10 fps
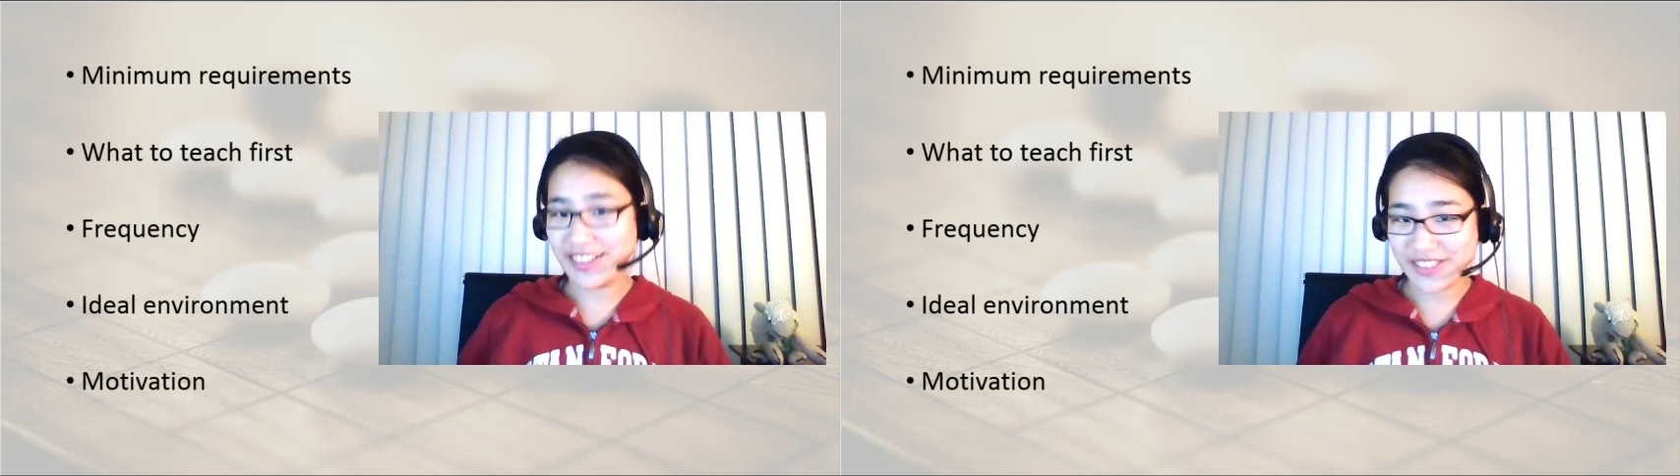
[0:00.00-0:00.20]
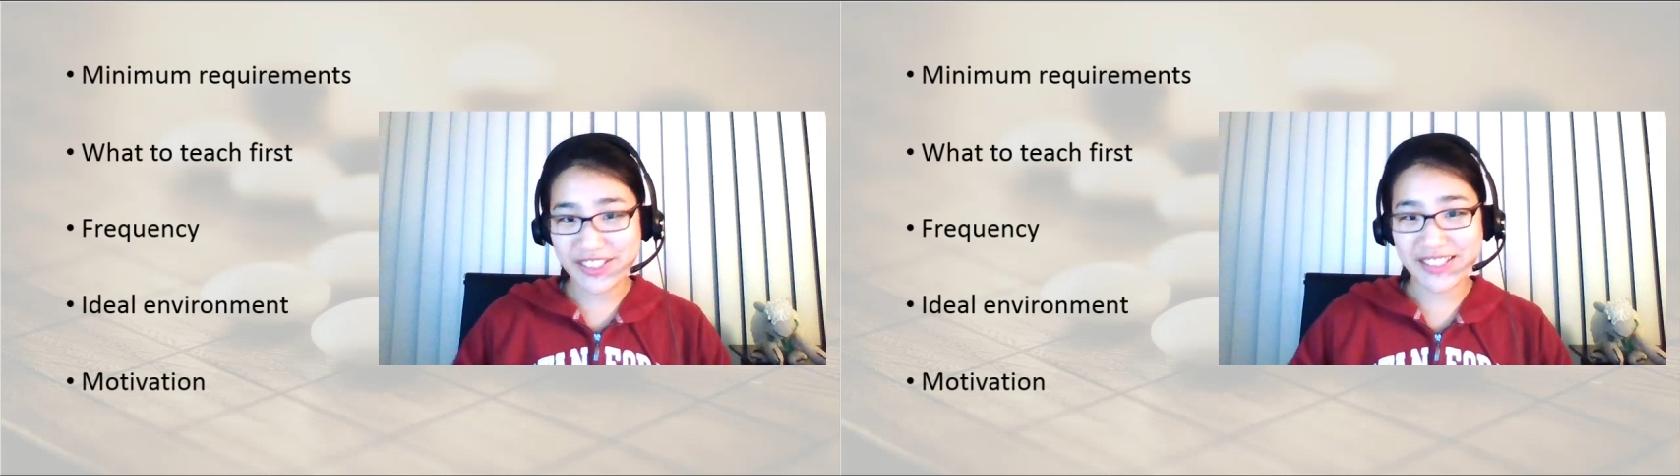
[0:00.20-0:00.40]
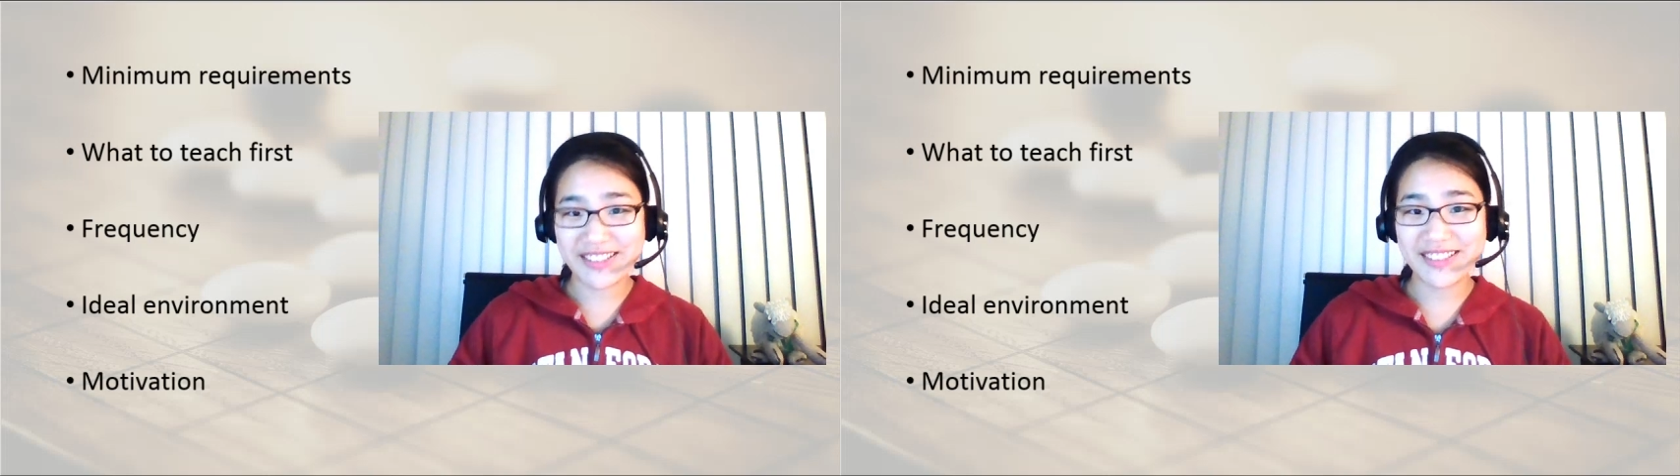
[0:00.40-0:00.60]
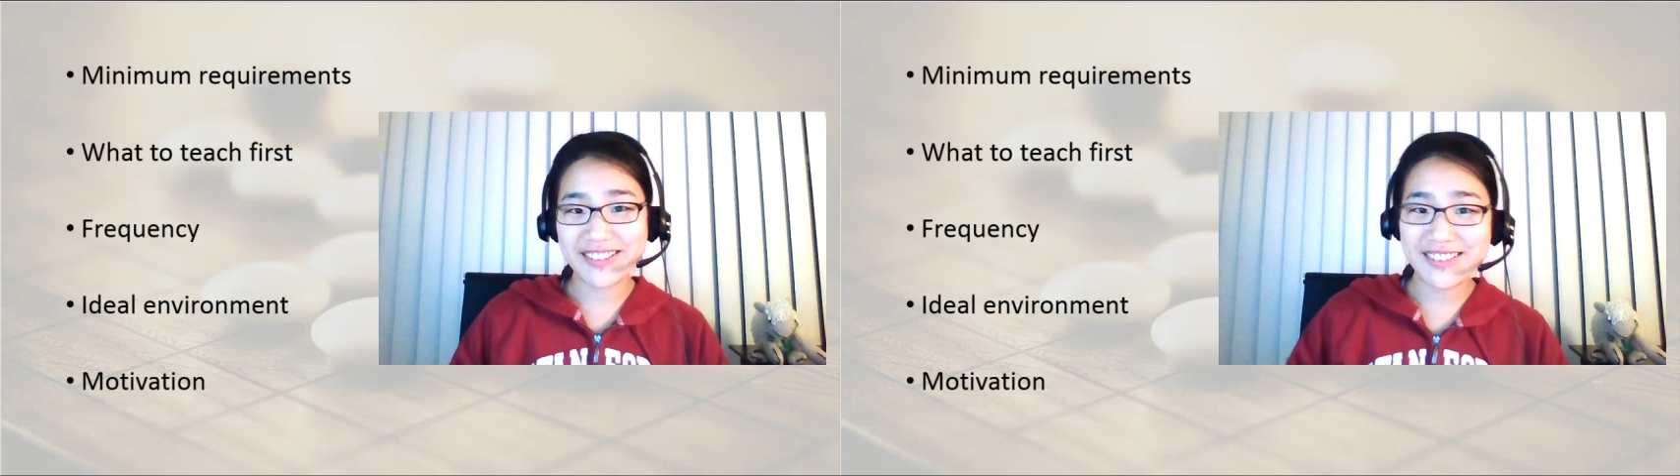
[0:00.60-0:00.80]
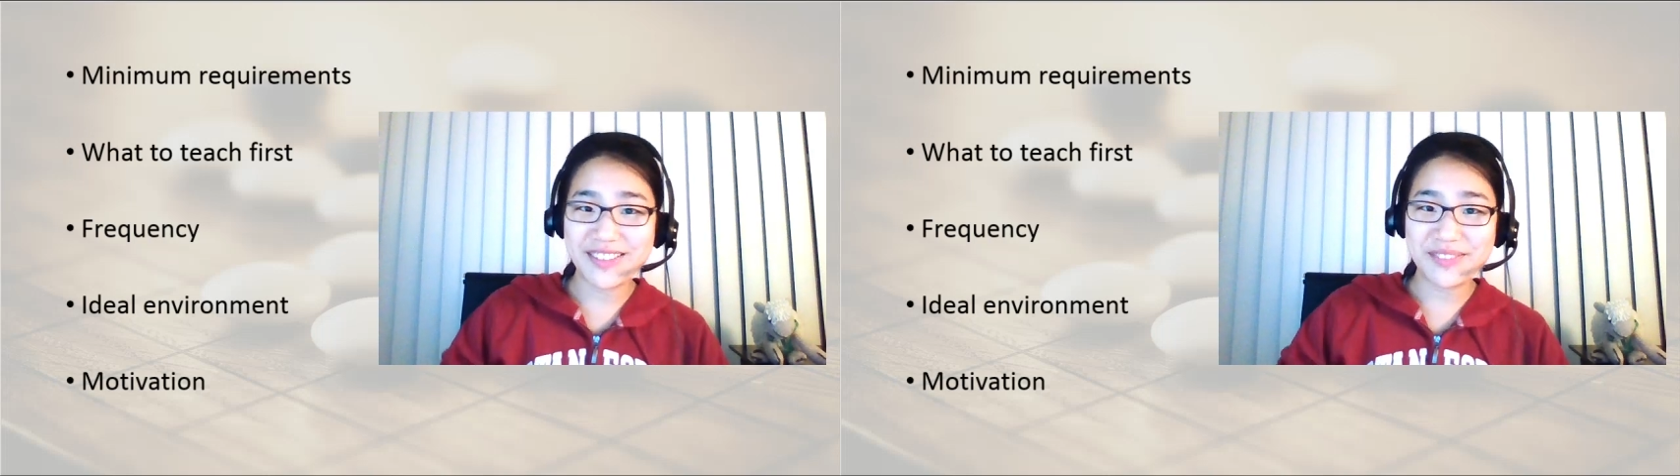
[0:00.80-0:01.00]
children
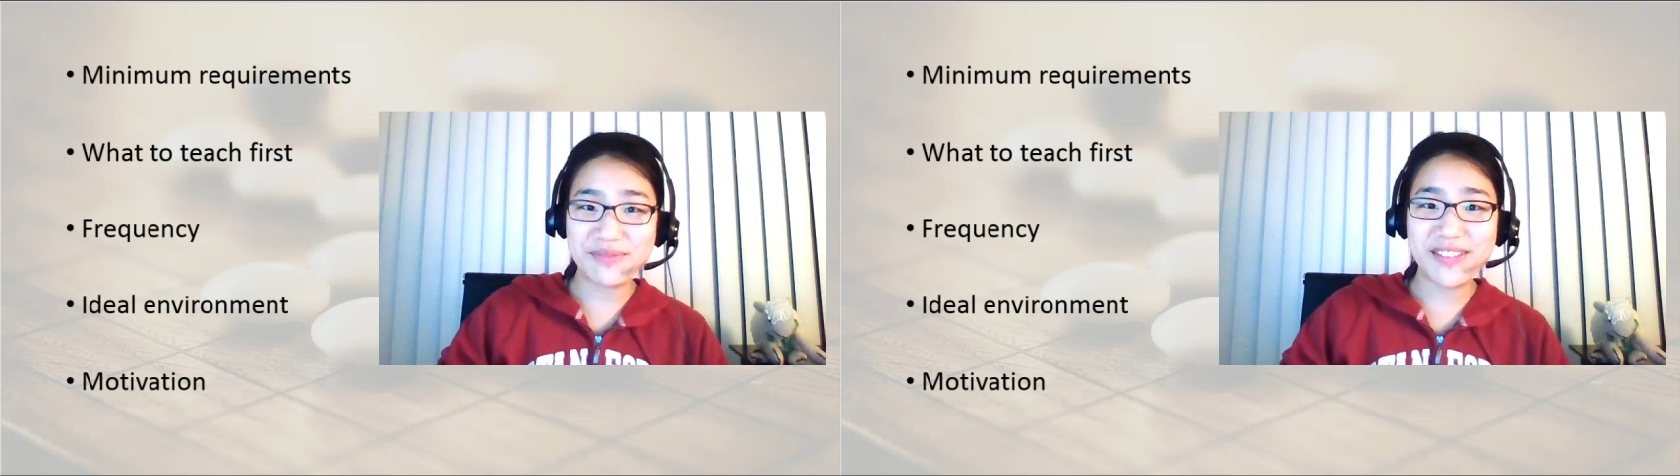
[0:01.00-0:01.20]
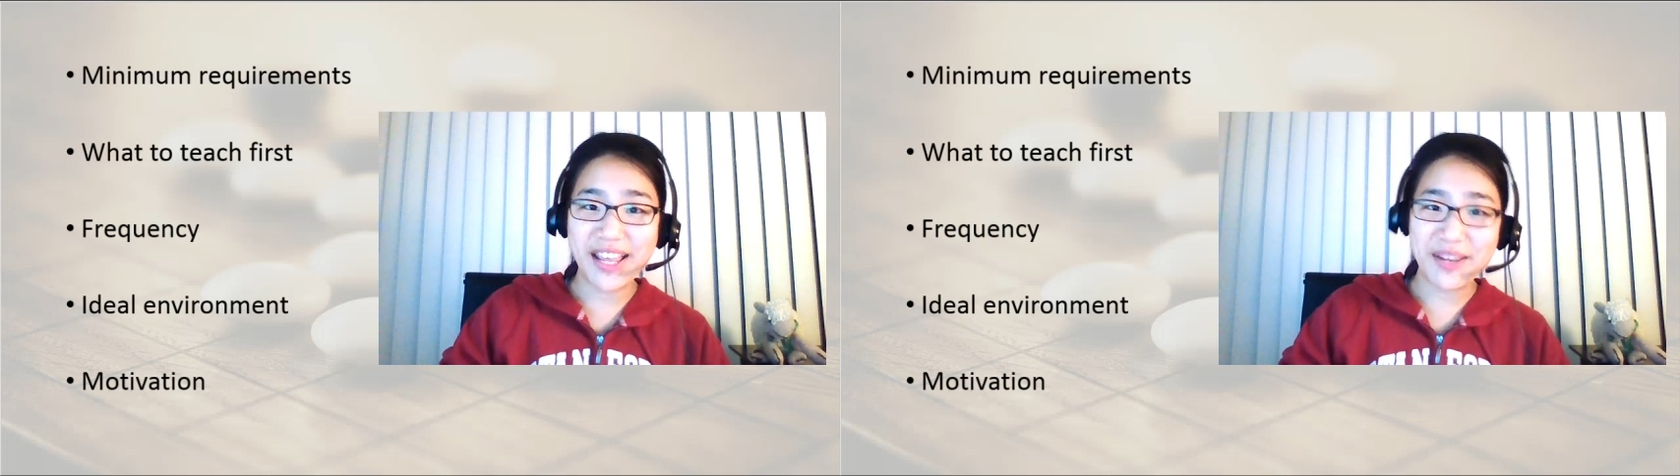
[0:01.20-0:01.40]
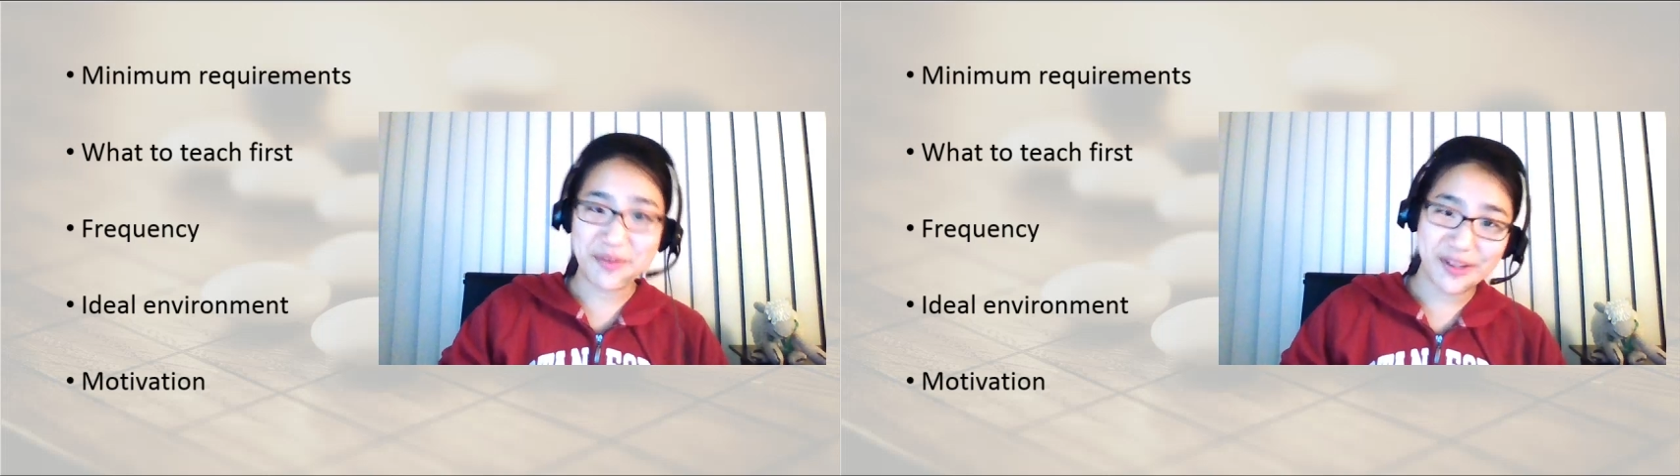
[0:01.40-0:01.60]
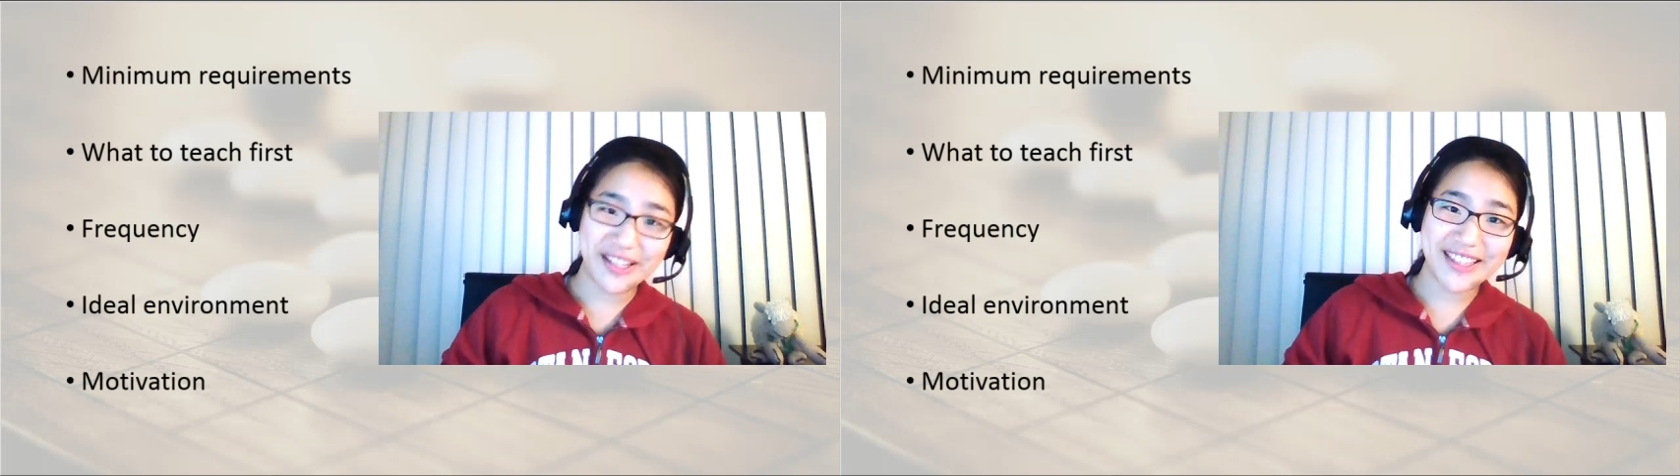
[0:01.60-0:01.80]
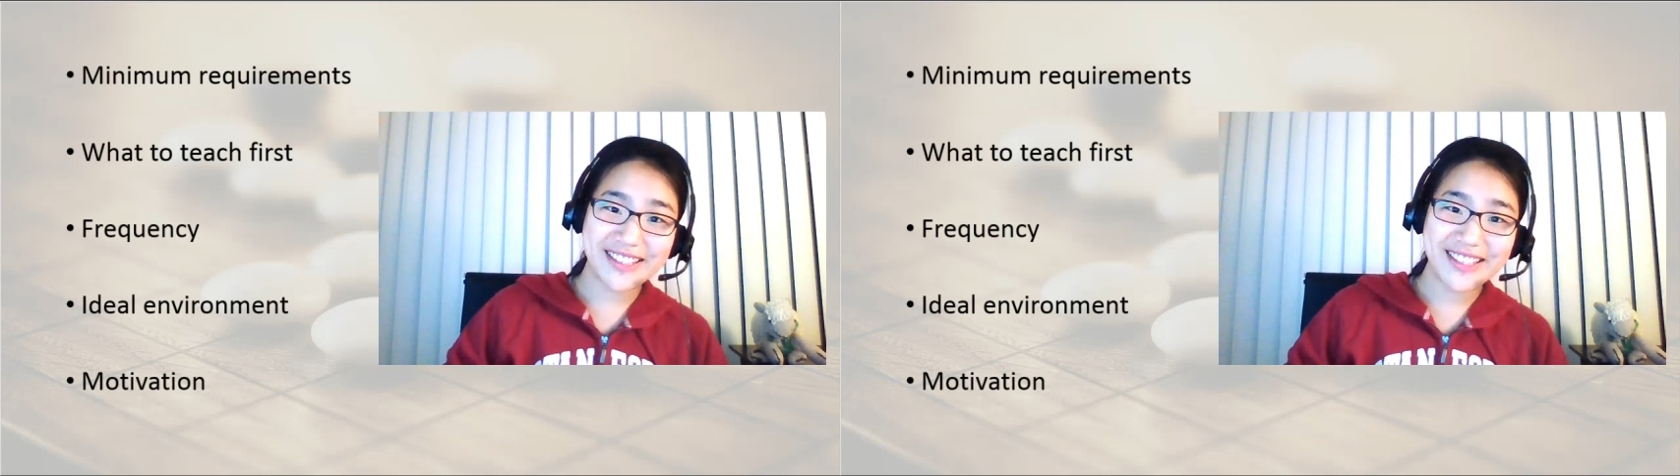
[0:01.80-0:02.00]
to play
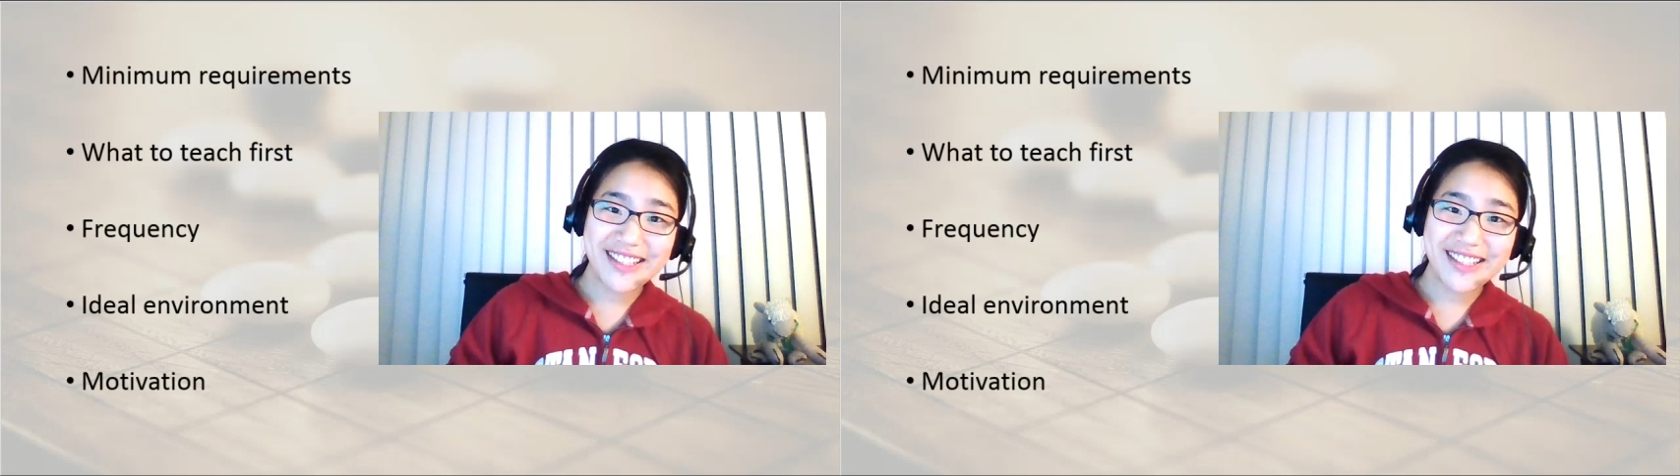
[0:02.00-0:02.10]
with.